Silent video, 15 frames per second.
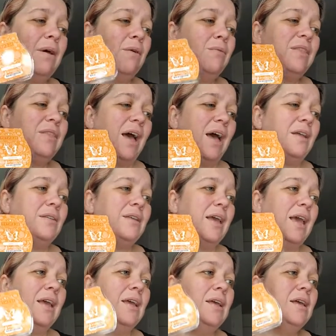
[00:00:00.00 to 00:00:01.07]
that,
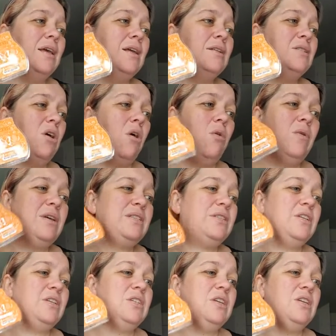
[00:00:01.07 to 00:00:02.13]
okay? It's always
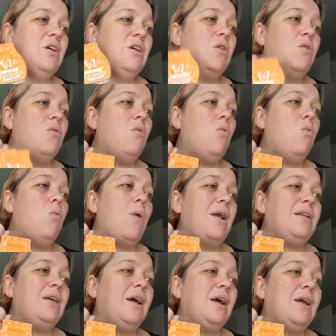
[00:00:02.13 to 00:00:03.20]
good to know
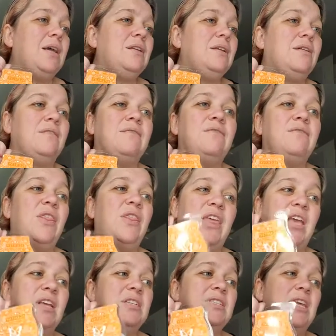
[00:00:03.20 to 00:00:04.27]
what kind of
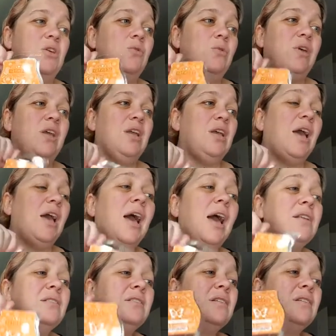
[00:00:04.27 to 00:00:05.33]
things that you can
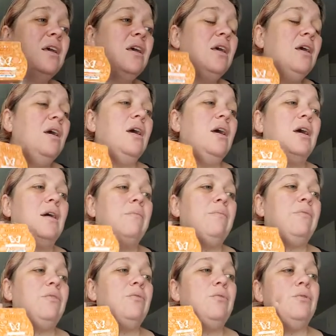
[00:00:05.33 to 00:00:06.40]
get
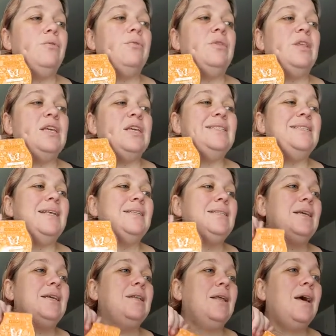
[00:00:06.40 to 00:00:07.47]
through the
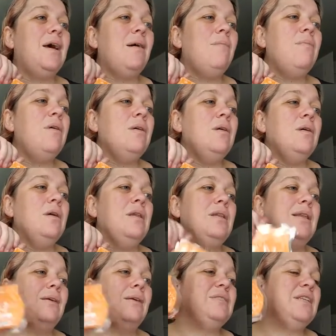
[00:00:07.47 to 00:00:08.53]
Scentsy Club.
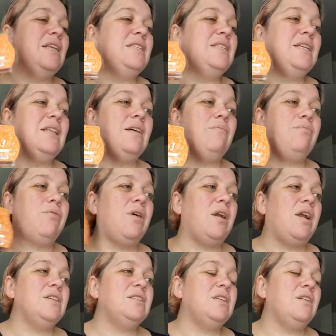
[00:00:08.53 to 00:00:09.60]
Now, Scentsy Club
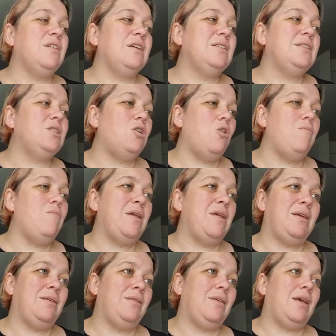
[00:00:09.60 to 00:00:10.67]
products, there is so
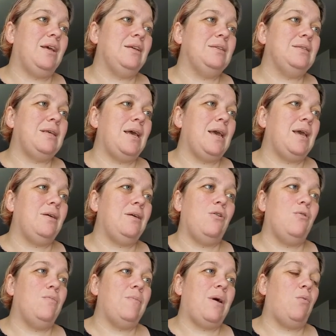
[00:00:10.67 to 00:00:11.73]
many things, like,
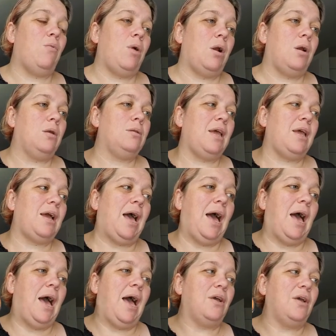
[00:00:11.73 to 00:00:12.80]
oh my word, like
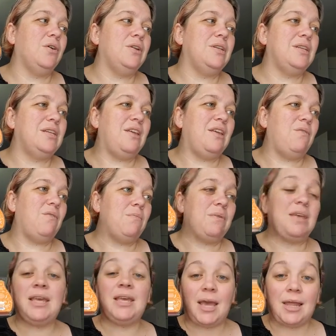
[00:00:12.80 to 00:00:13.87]
I couldn't even
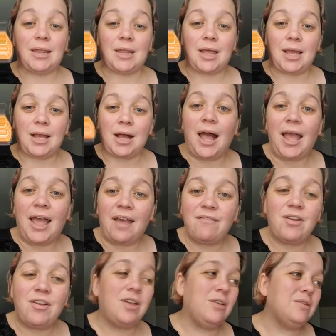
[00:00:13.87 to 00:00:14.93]
begin. Like, I have
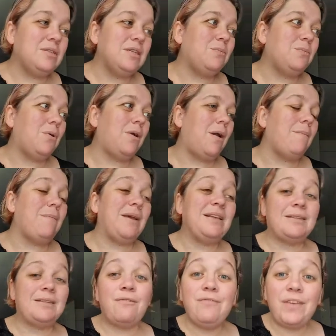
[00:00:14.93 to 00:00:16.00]
not used this program
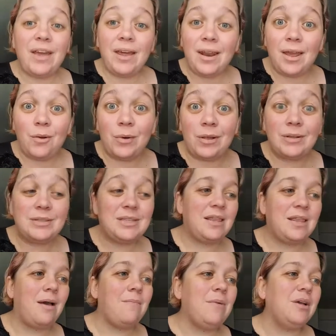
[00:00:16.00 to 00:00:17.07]
myself yet, I will say
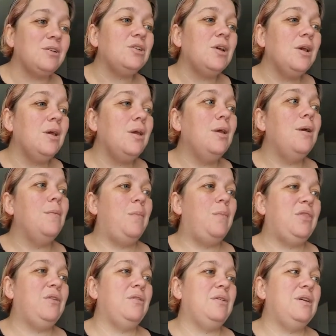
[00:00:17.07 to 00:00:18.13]
that much,
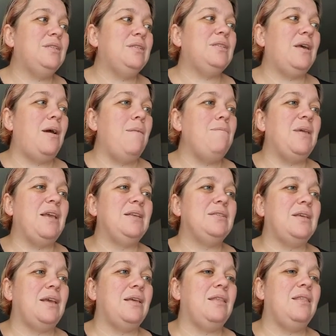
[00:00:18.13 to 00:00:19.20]
but there is
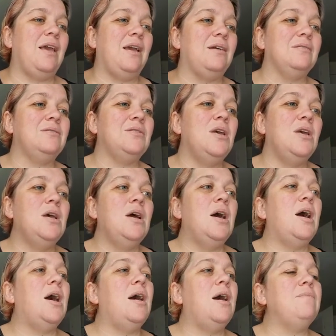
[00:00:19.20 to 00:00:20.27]
amazing things.
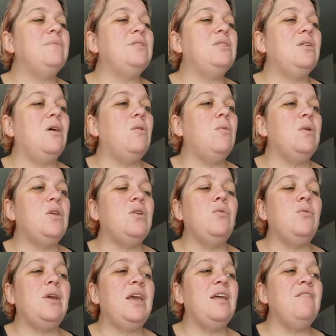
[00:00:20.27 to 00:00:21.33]
So
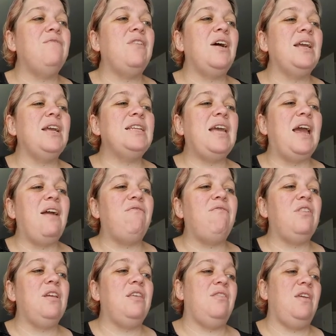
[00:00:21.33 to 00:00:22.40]
you can find
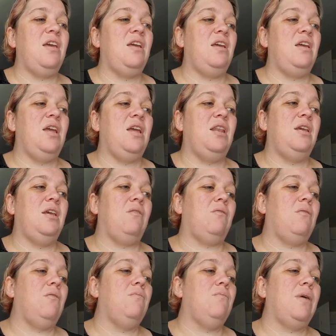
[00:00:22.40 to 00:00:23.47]
everything in here.
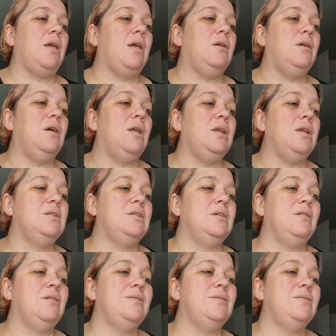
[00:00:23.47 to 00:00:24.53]
Oh my goodness,
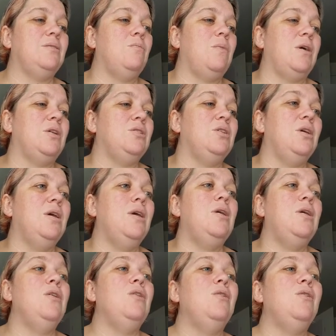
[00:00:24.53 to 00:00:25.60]
there is so much.
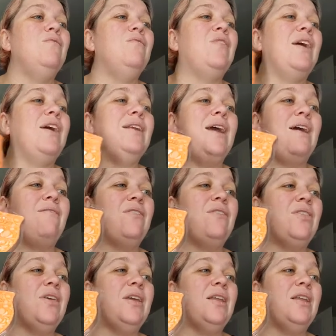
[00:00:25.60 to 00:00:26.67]
You can find
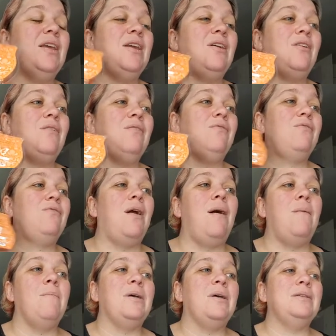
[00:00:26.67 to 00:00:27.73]
everything in here from